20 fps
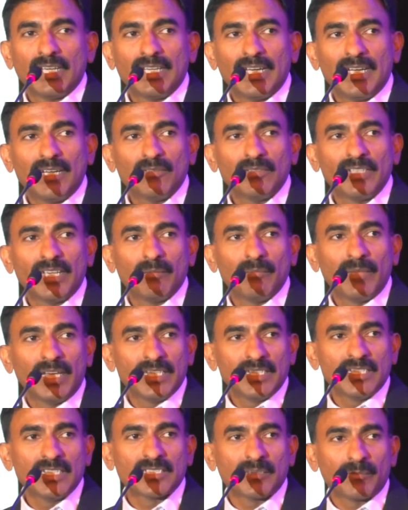and how they are
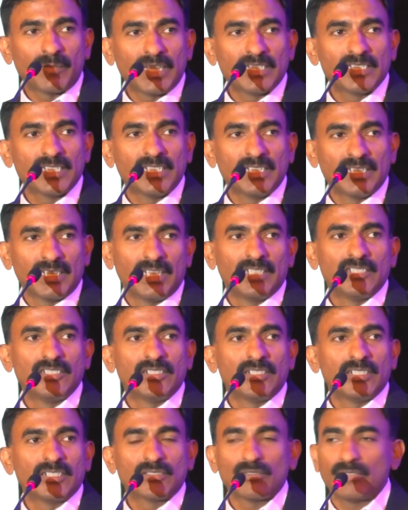managing the supply chain in
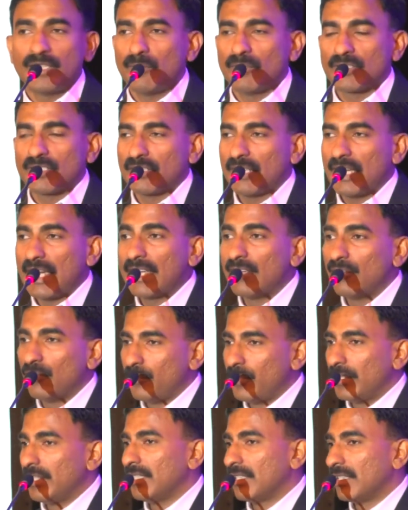Nigeria. So that was an
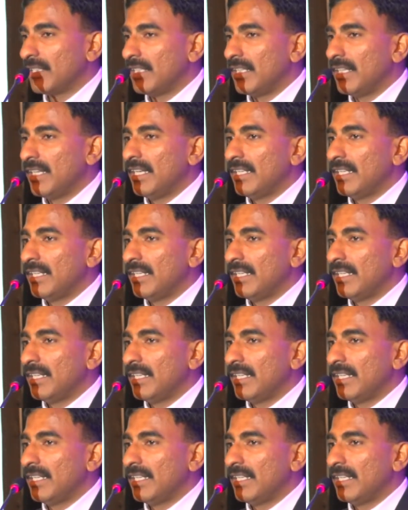eye-opener.